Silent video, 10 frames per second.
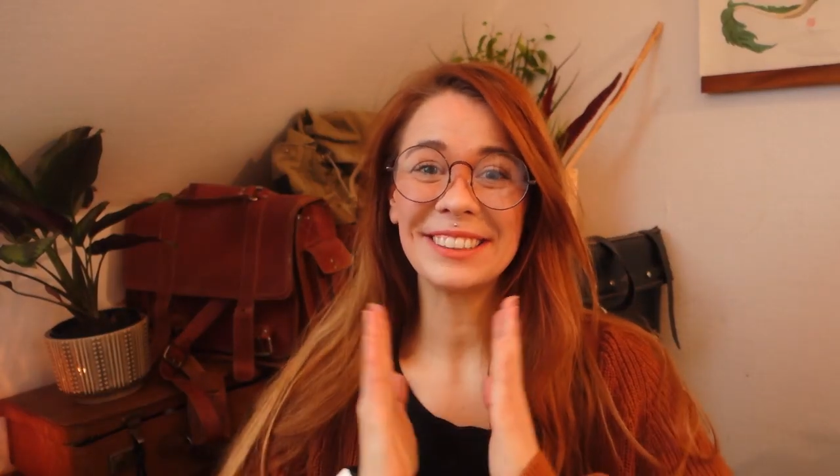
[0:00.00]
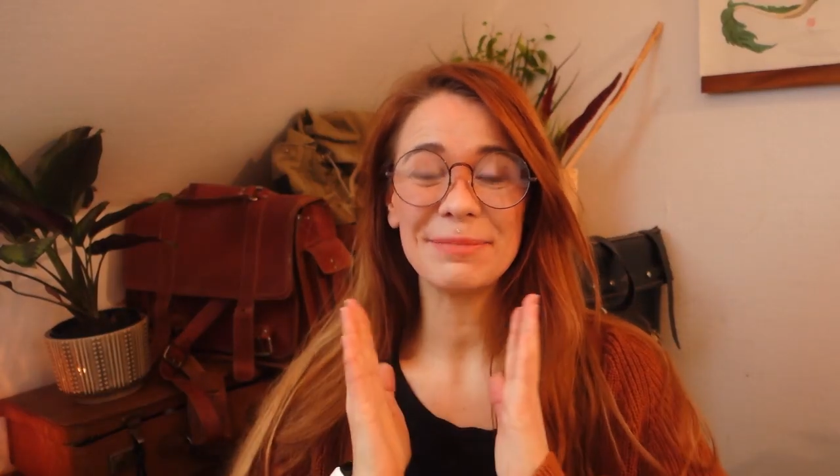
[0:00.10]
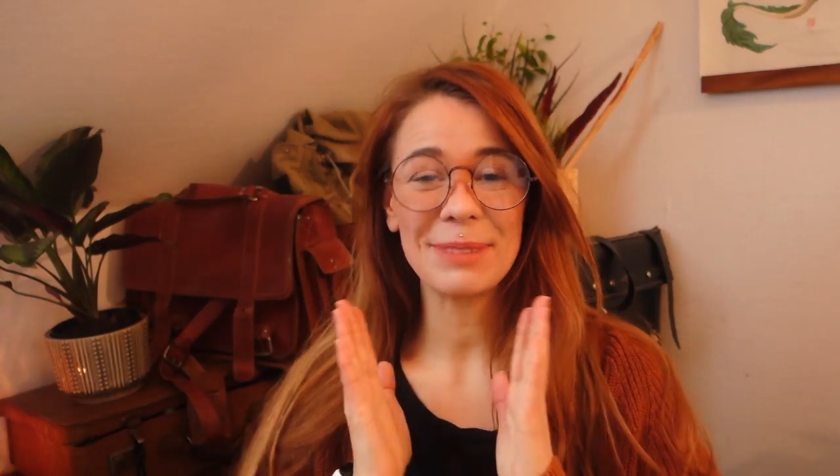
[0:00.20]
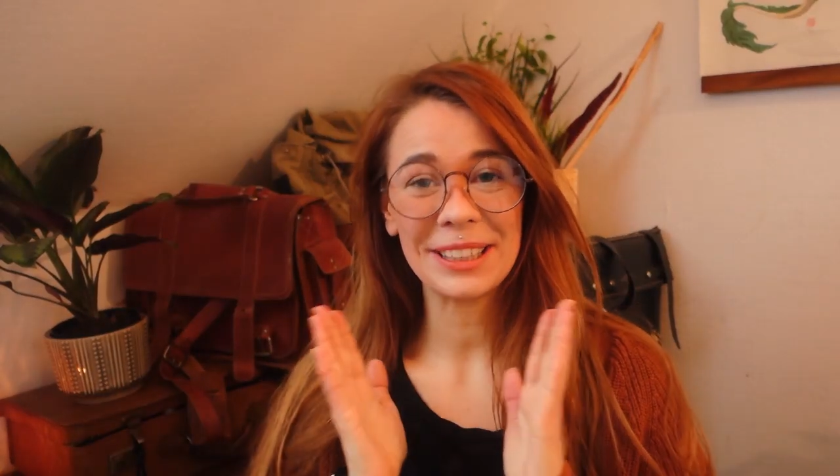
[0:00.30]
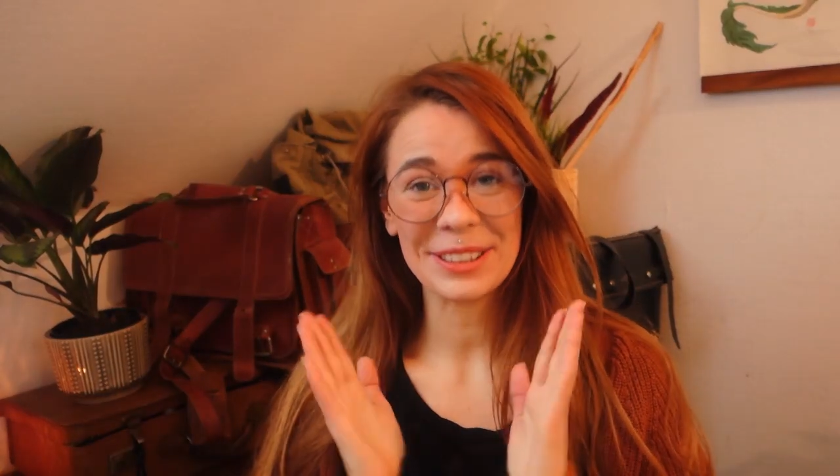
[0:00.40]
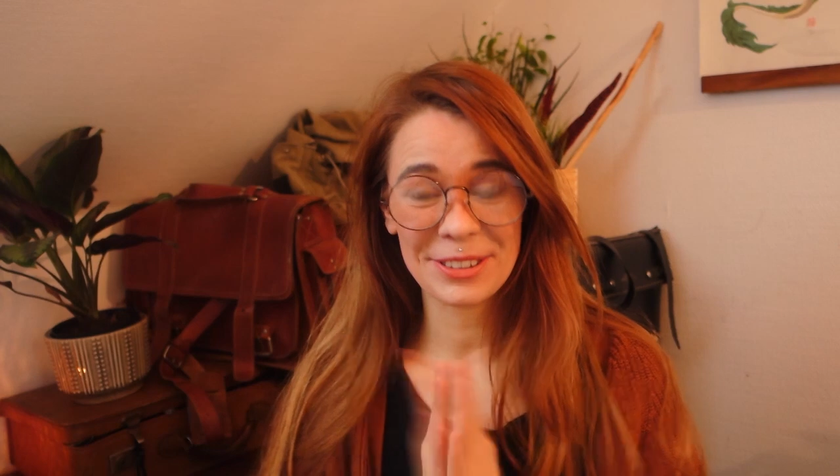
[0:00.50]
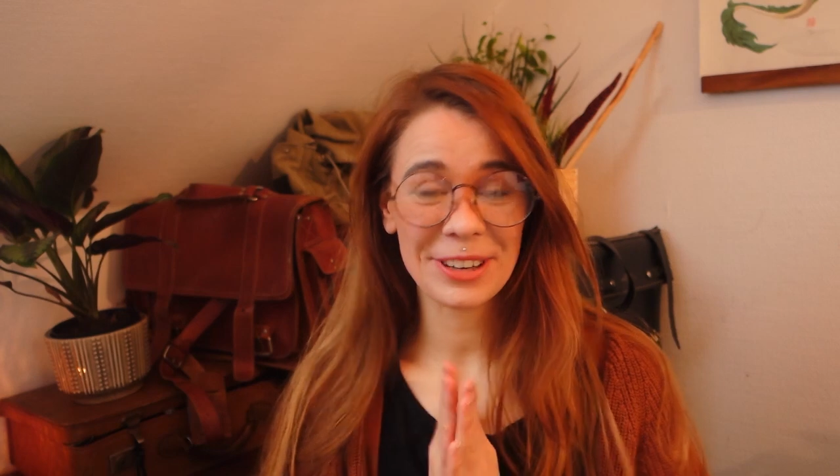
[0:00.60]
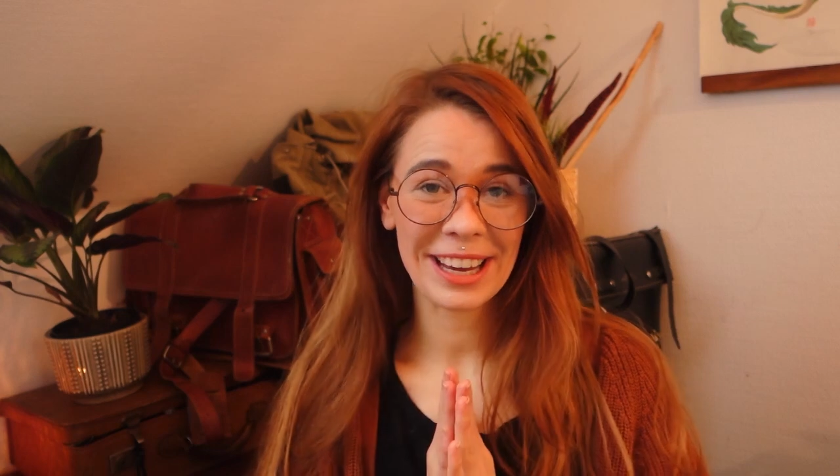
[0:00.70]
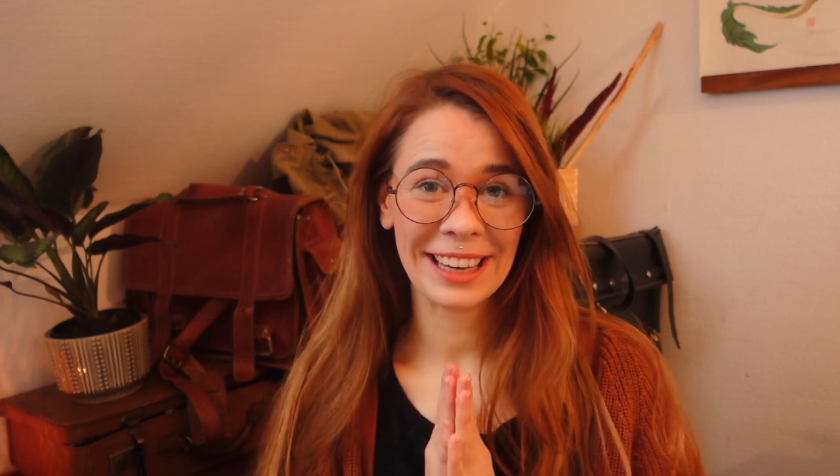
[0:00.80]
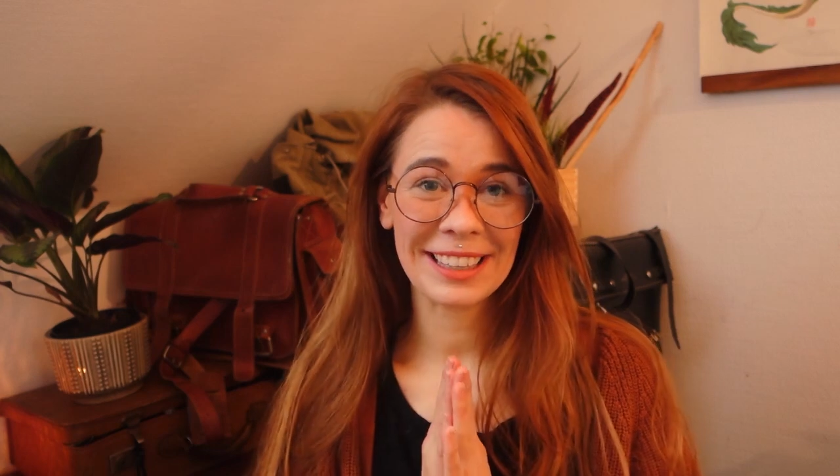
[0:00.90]
to be
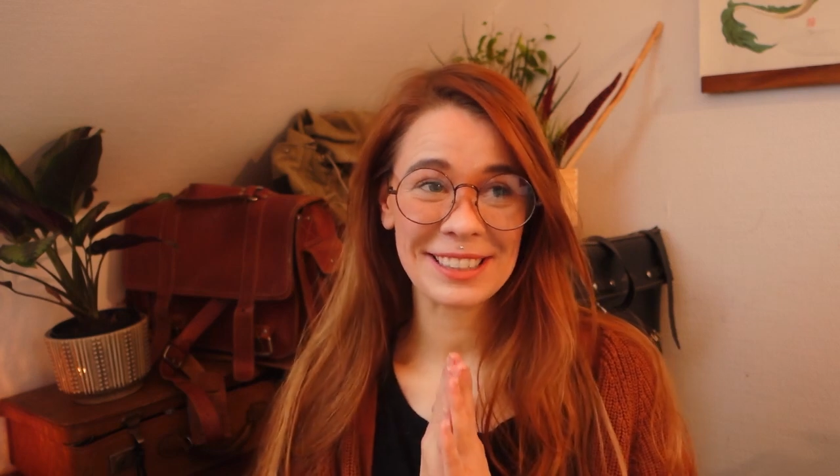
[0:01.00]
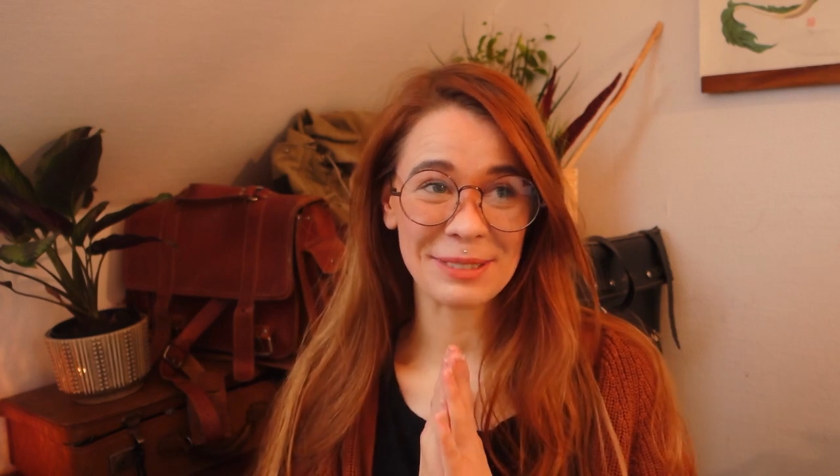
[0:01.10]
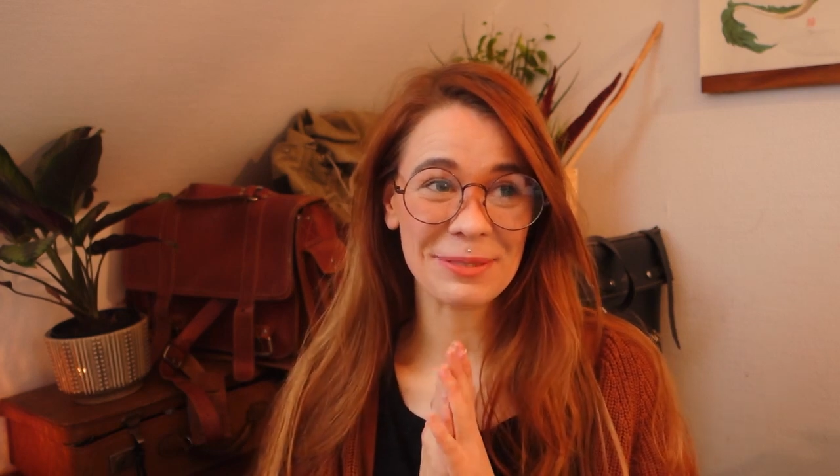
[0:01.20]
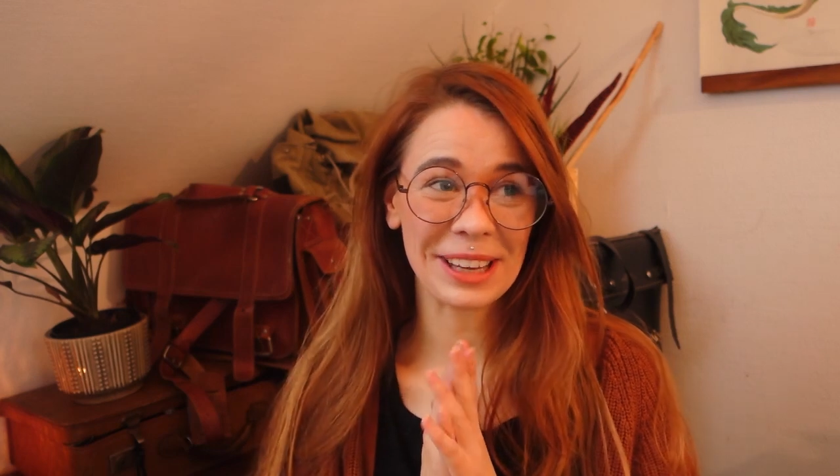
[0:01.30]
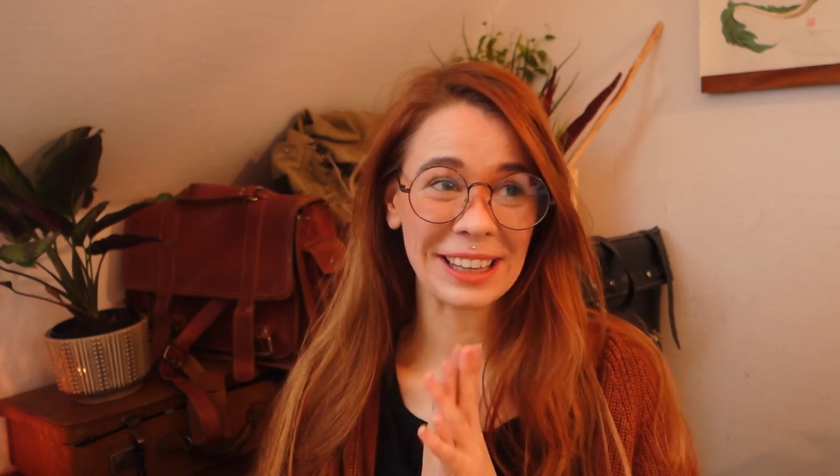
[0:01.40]
doing something